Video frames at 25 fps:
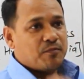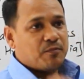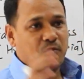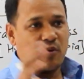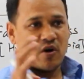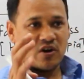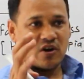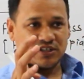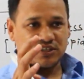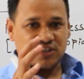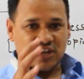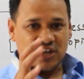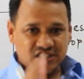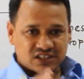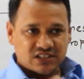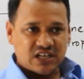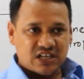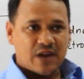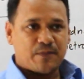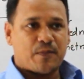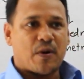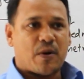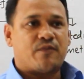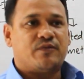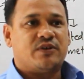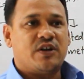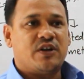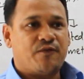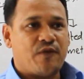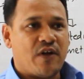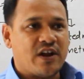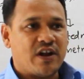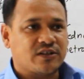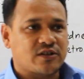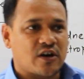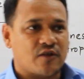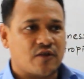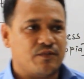for such type of
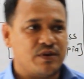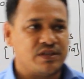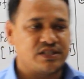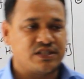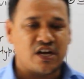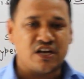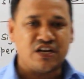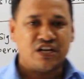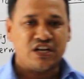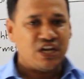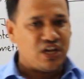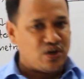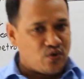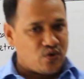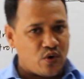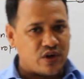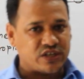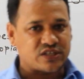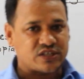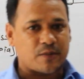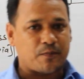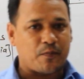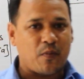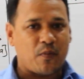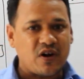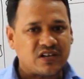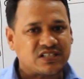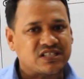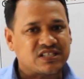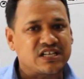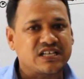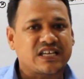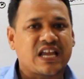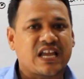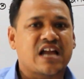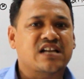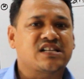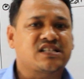defect of vision in which a
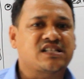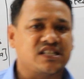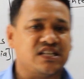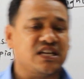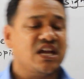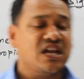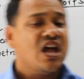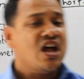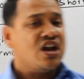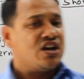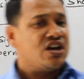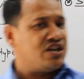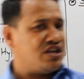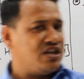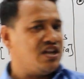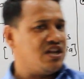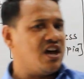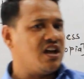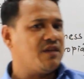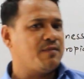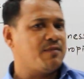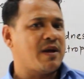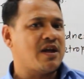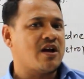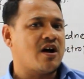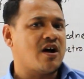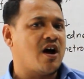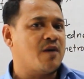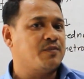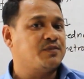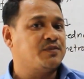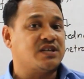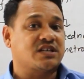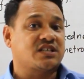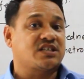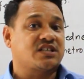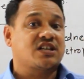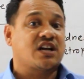person can see nearby
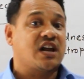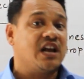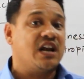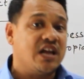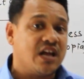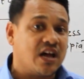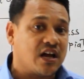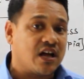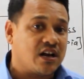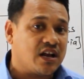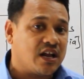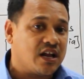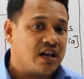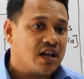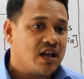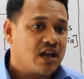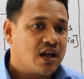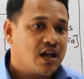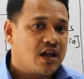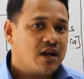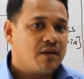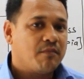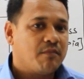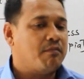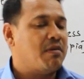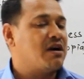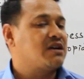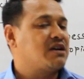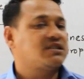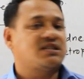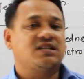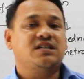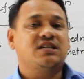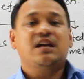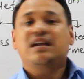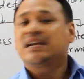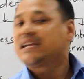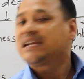object clearly but
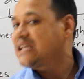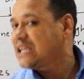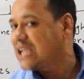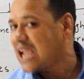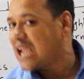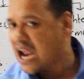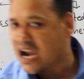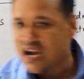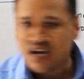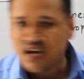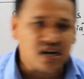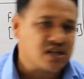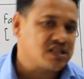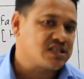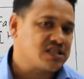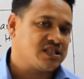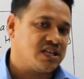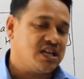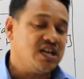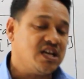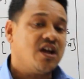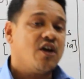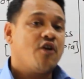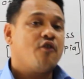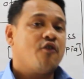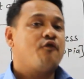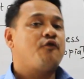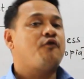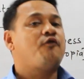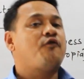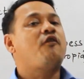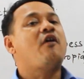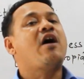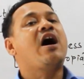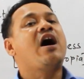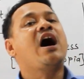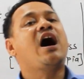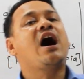cannot see
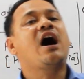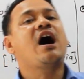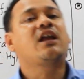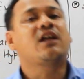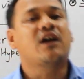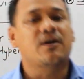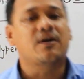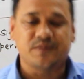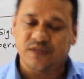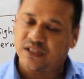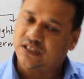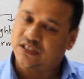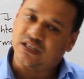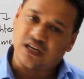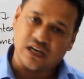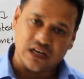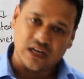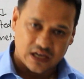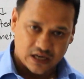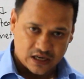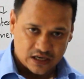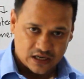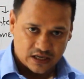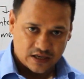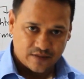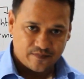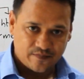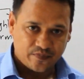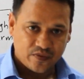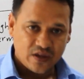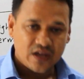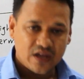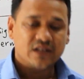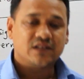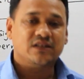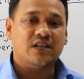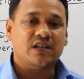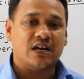far object clearly.
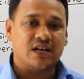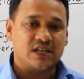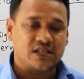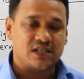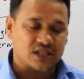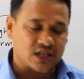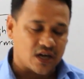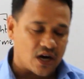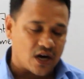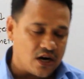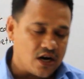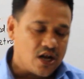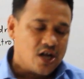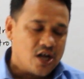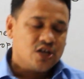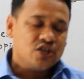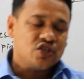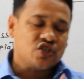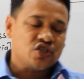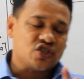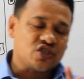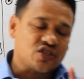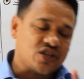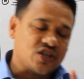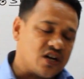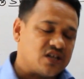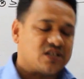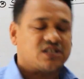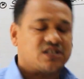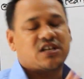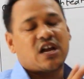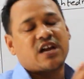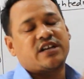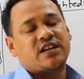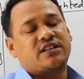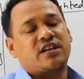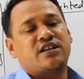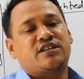That is called
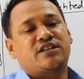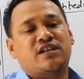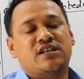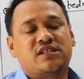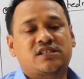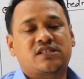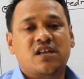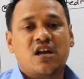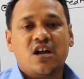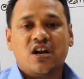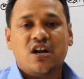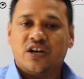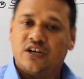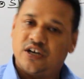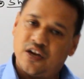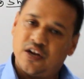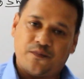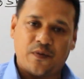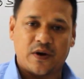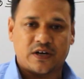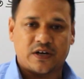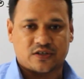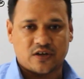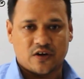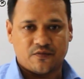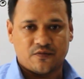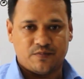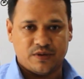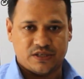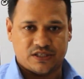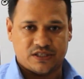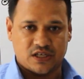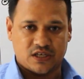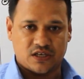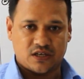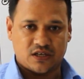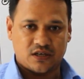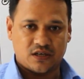short-sightedness defect of
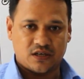vision.